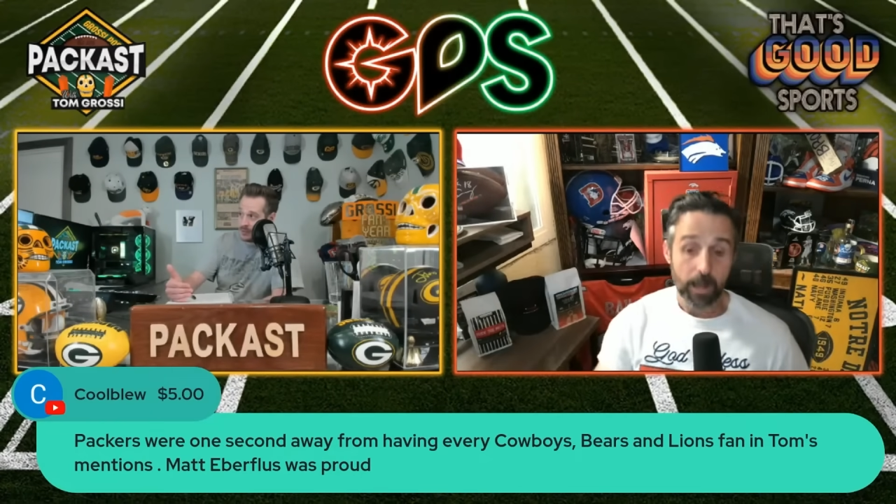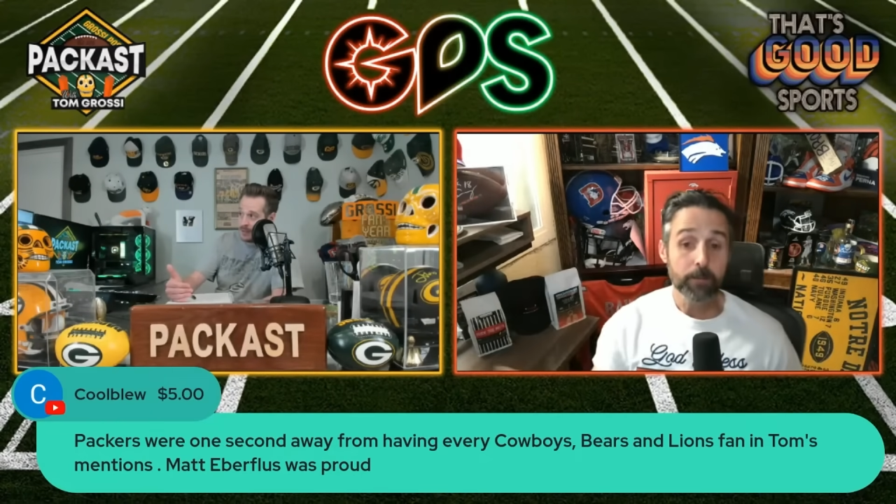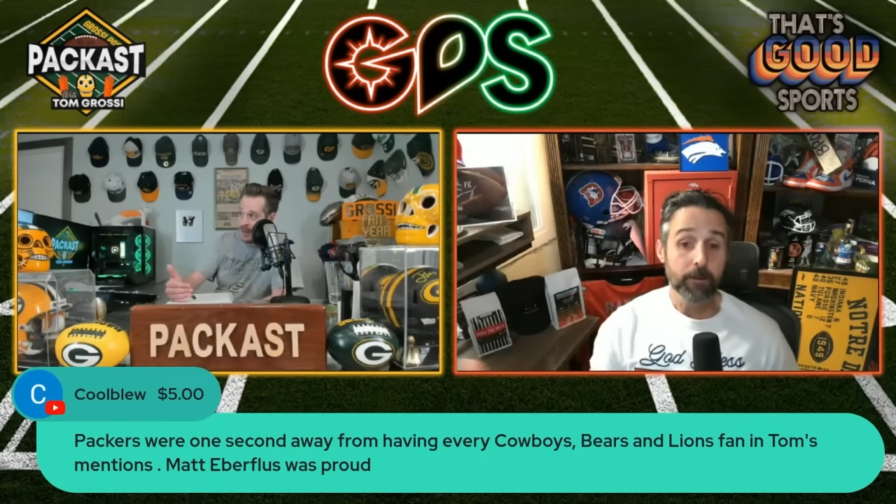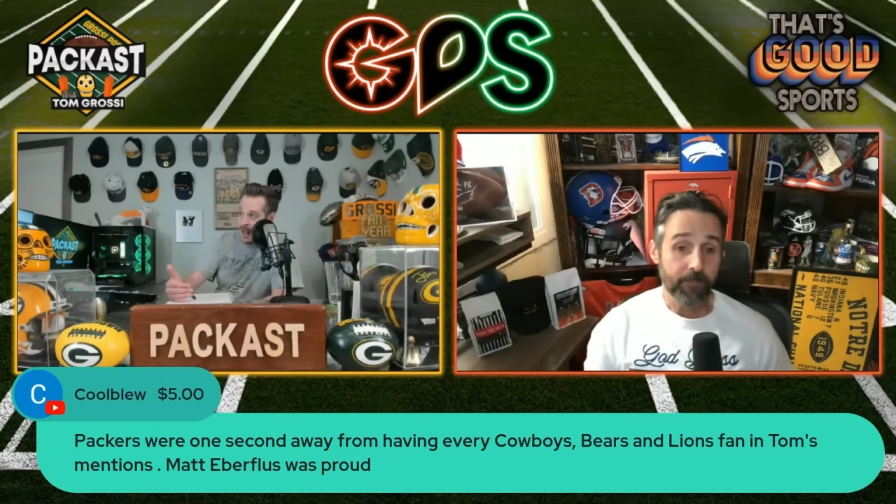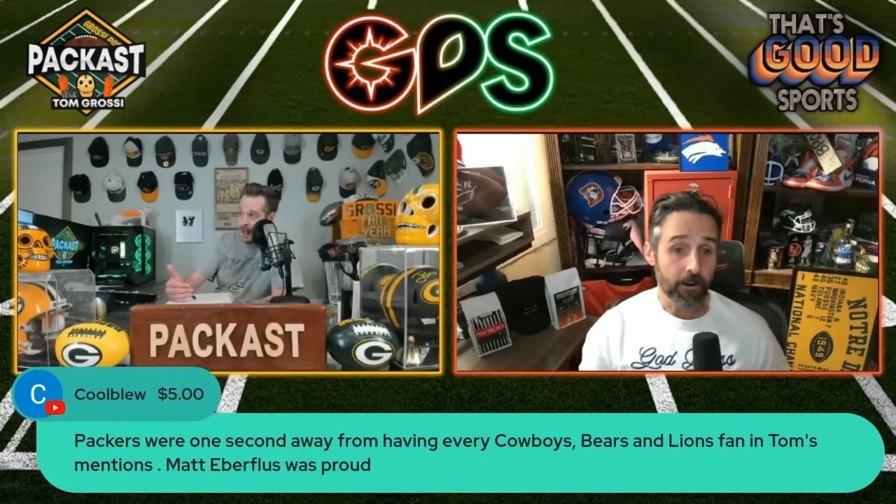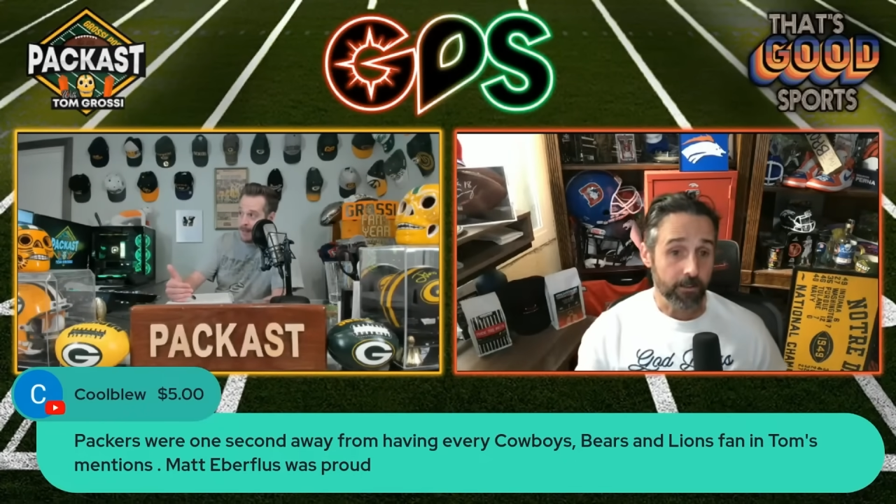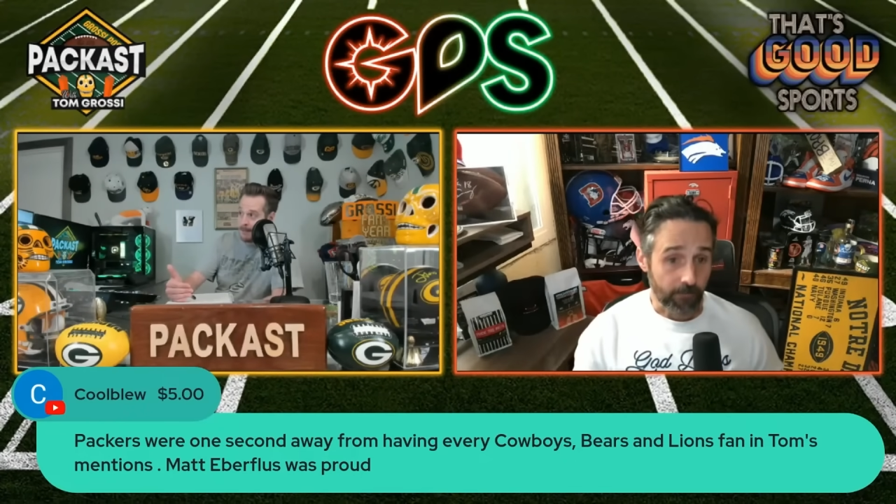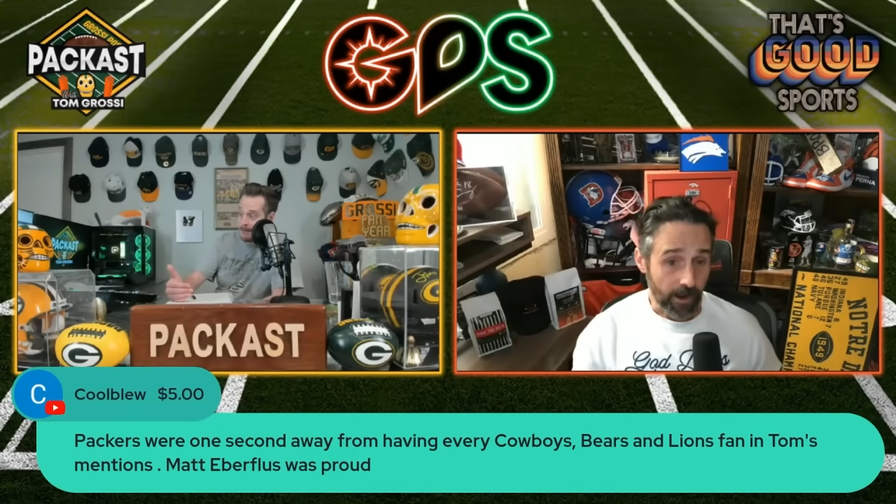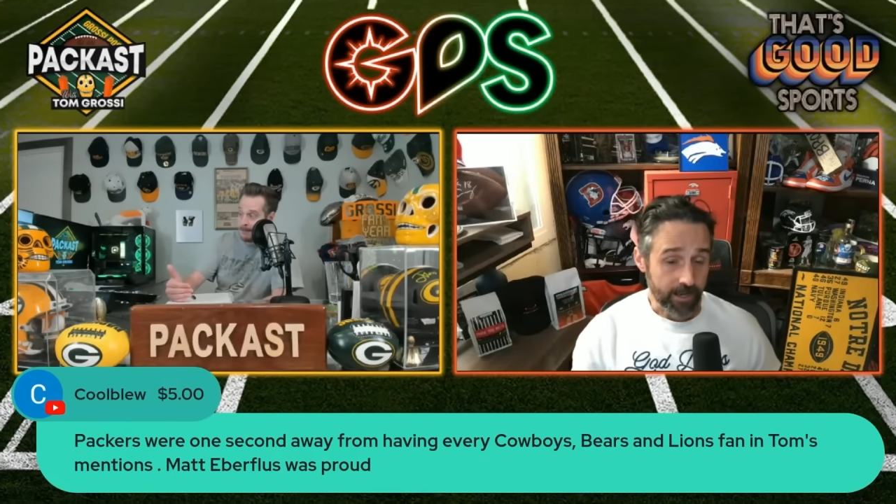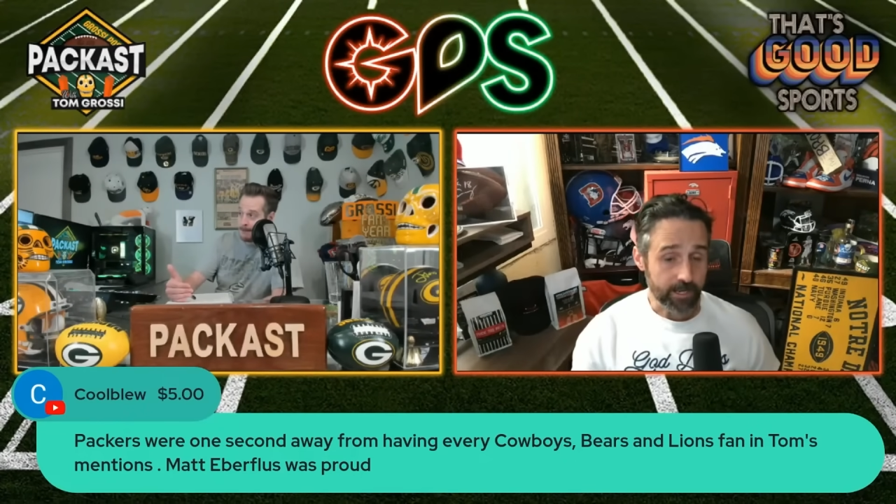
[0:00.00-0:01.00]
And to be fair to the
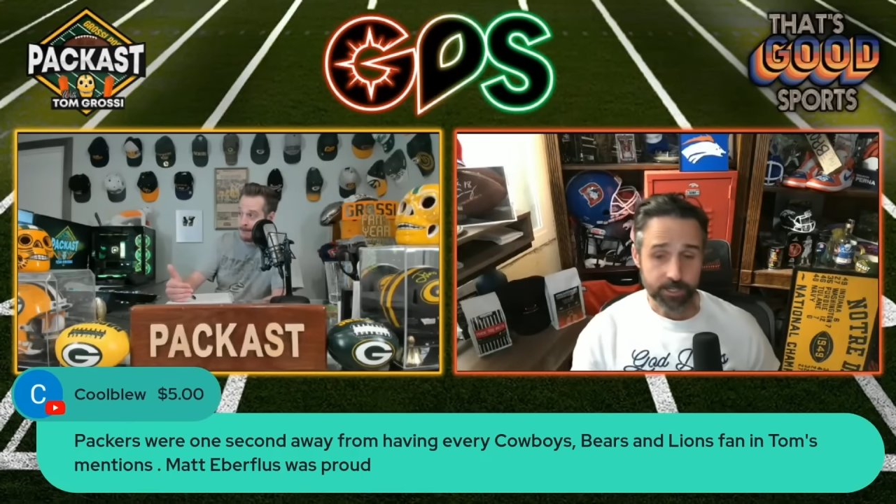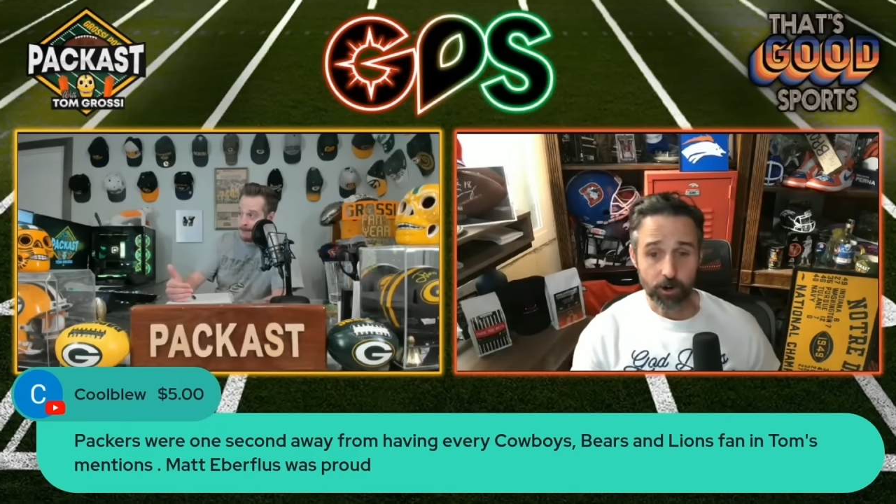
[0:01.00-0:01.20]
Vikings,